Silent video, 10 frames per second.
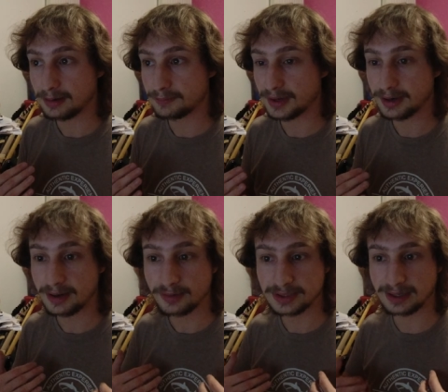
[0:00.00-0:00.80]
in my
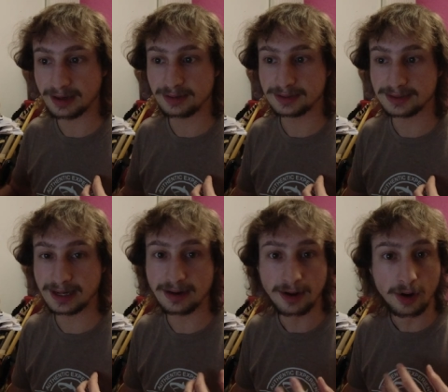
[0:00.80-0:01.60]
house, I can
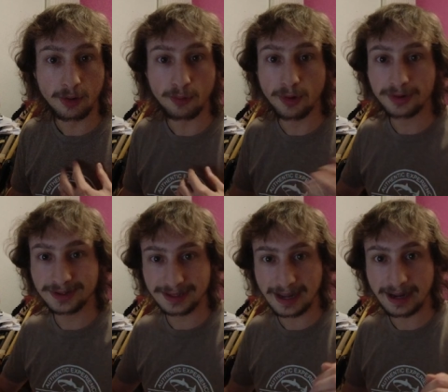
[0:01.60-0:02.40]
say Wo
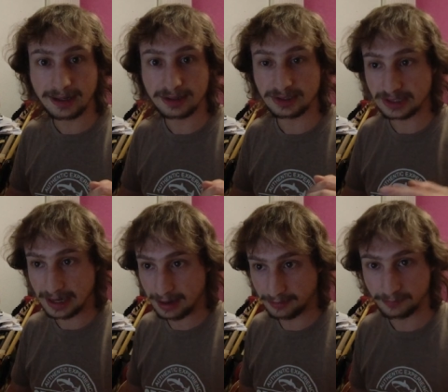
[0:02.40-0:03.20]
Tsai
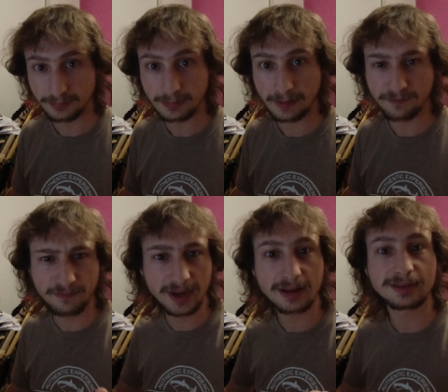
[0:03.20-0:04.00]
Jia. I
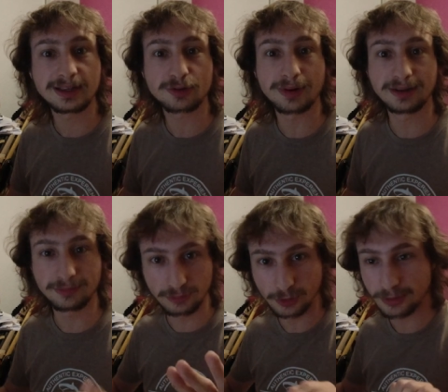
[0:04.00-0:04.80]
think that that's right.
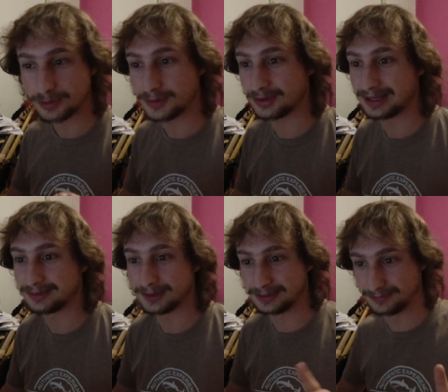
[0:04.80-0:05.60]
Don't quote me on that,
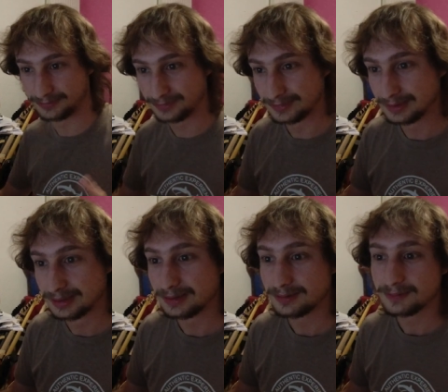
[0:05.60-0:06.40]
but
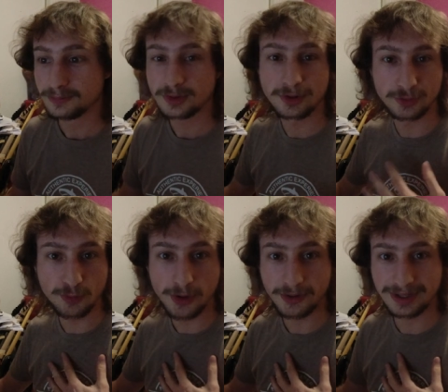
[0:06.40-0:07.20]
because
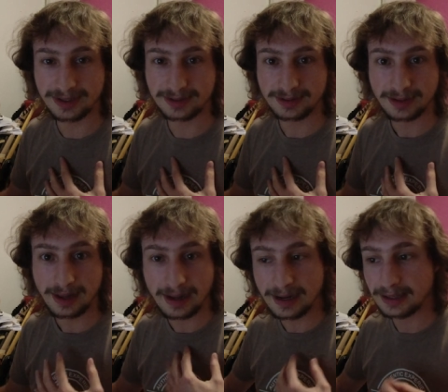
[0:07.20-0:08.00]
Wo is
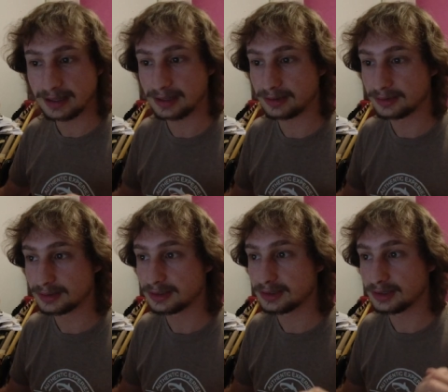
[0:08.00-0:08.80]
I and
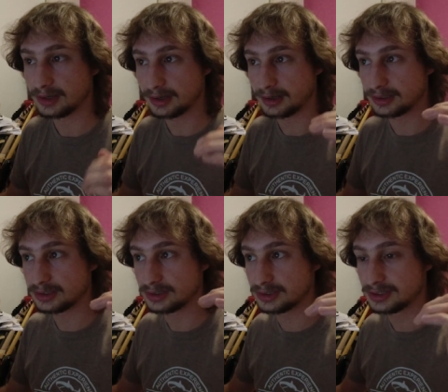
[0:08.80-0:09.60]
uh,
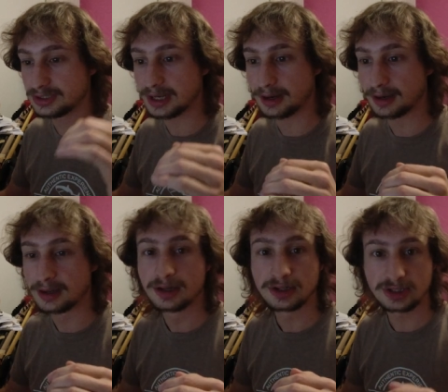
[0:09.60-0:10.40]
Jia,
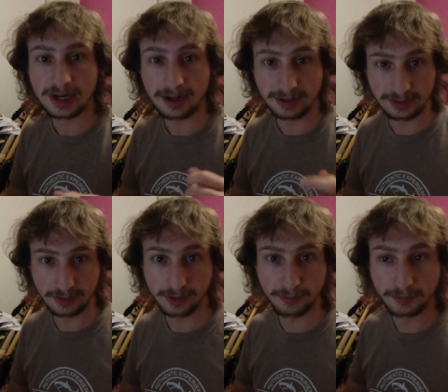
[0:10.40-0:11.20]
Jia is
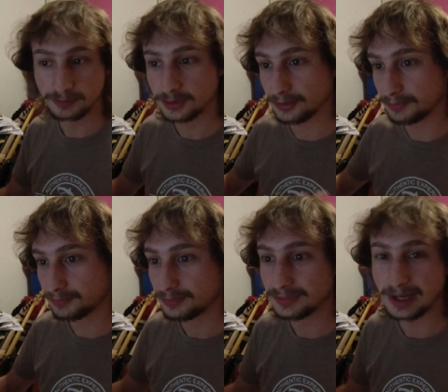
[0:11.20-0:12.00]
home. So
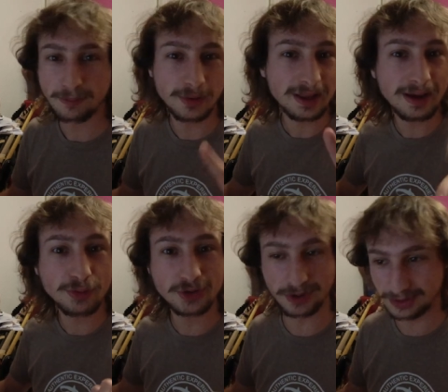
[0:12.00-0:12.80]
yeah, but I'm not
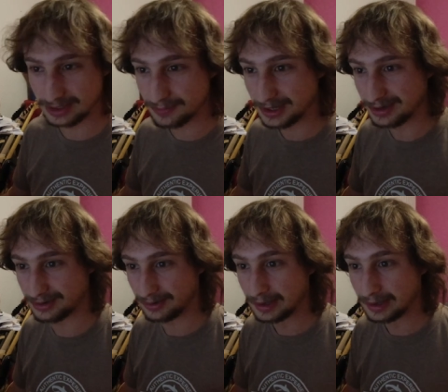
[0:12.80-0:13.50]
sure. I'm still a beginner.